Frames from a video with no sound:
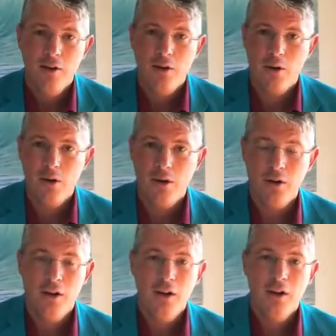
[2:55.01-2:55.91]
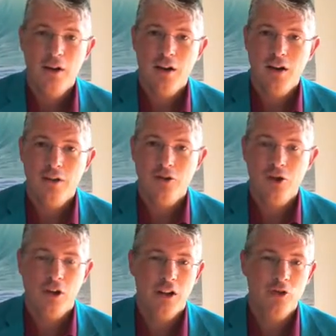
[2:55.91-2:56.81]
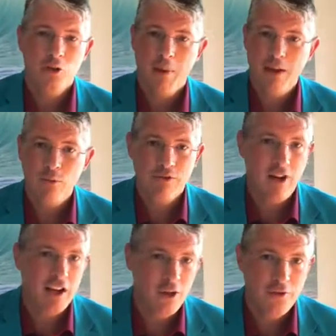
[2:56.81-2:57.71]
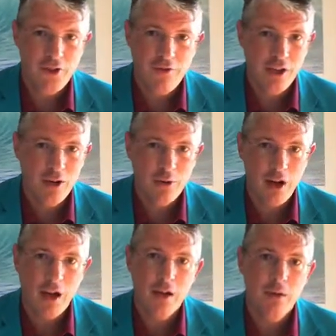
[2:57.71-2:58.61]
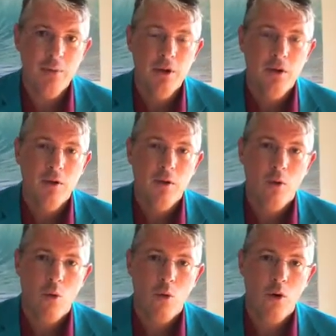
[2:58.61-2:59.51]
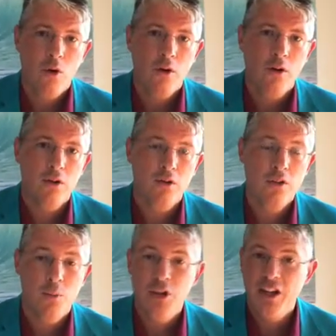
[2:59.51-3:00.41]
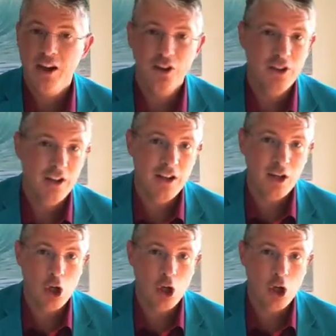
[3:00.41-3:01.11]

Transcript: or Charlie and Jermaine were fighting over the video game, or someone yelled in the